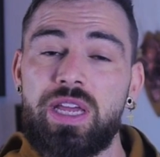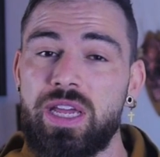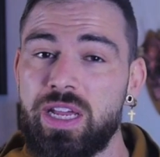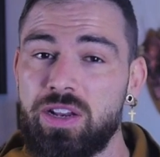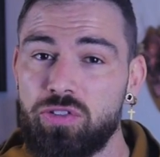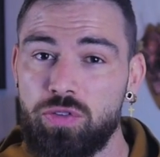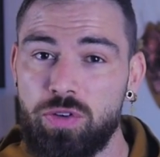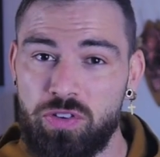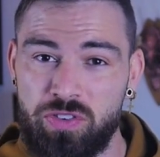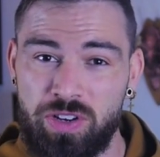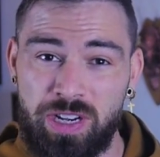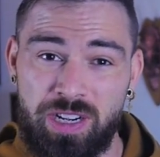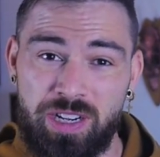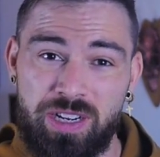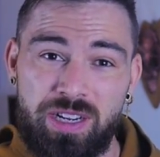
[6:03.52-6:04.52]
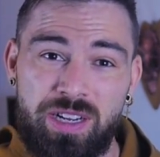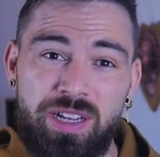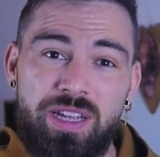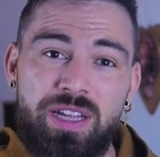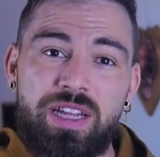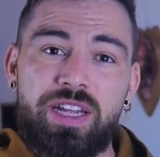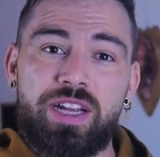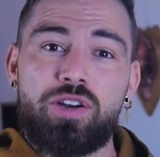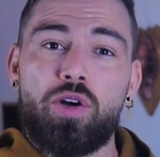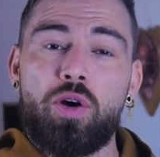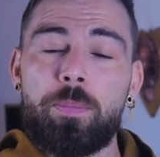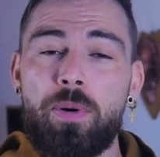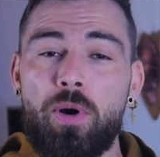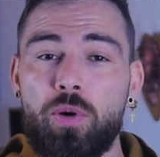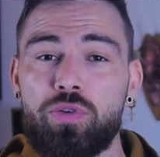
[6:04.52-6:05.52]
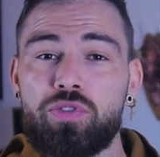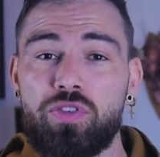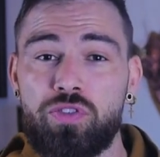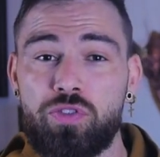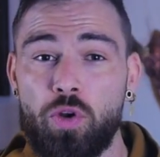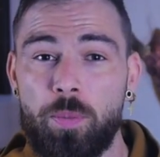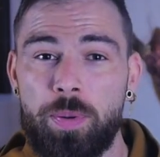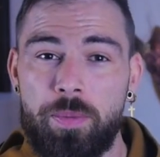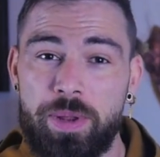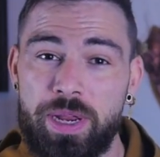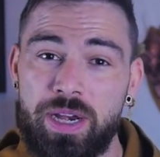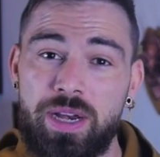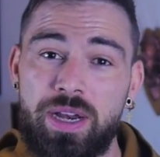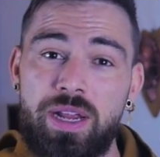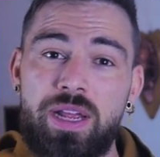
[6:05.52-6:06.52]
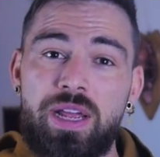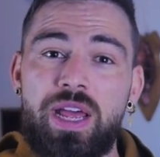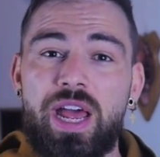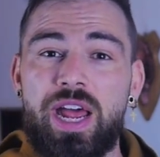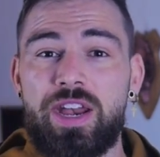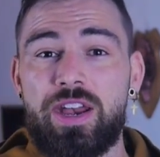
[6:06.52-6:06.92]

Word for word: Interestingly, it opposes dopamine, a